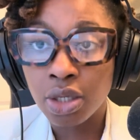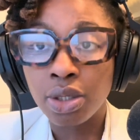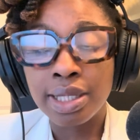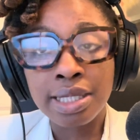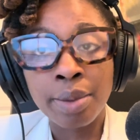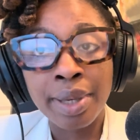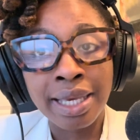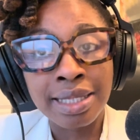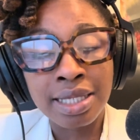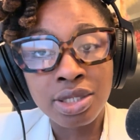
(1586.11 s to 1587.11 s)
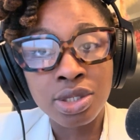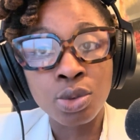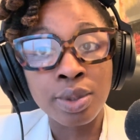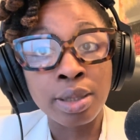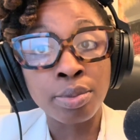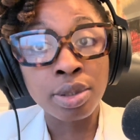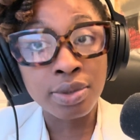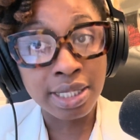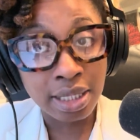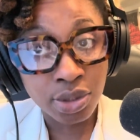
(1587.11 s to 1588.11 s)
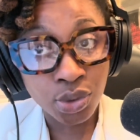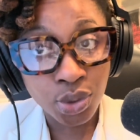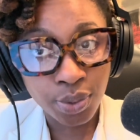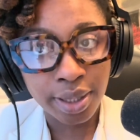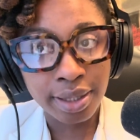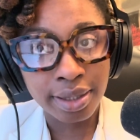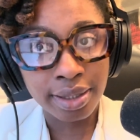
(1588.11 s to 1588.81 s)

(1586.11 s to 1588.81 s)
You need to start paying attention to what the blue states are doing